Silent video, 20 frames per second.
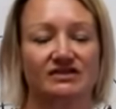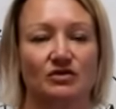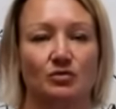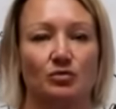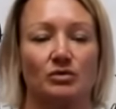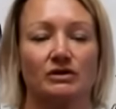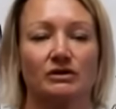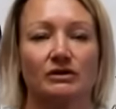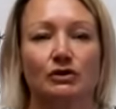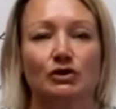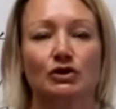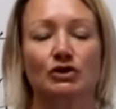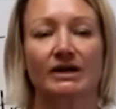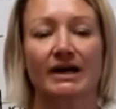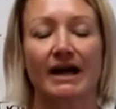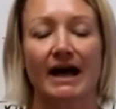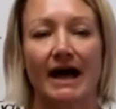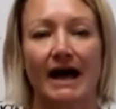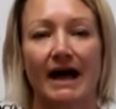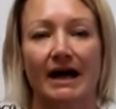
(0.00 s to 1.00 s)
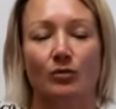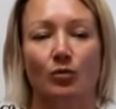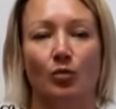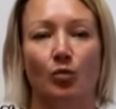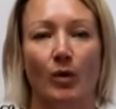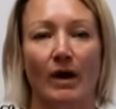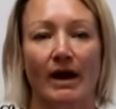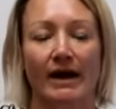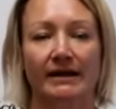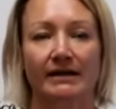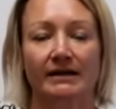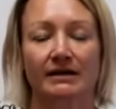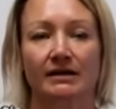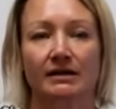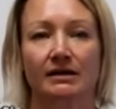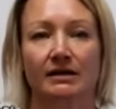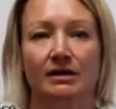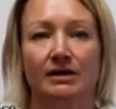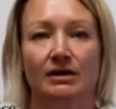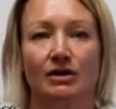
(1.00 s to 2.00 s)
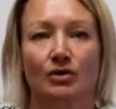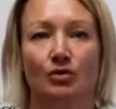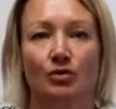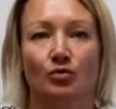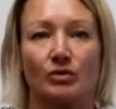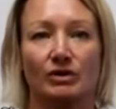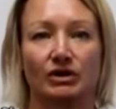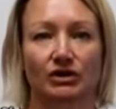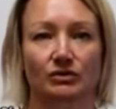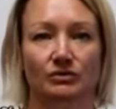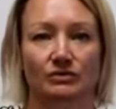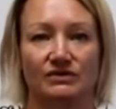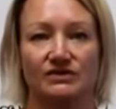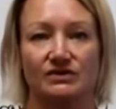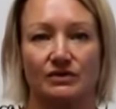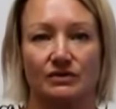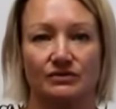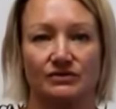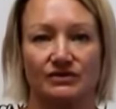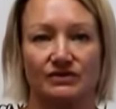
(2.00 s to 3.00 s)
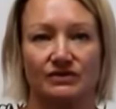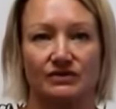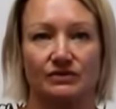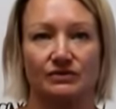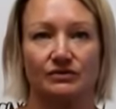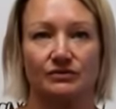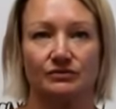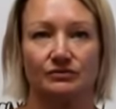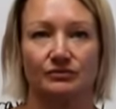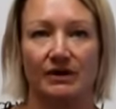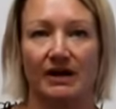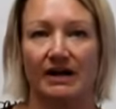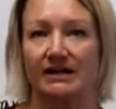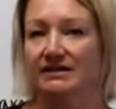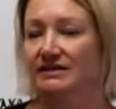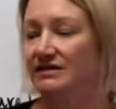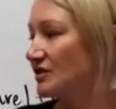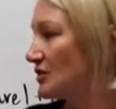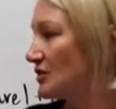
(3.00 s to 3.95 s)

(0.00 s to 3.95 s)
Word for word: So we'll look at when we use those two, right?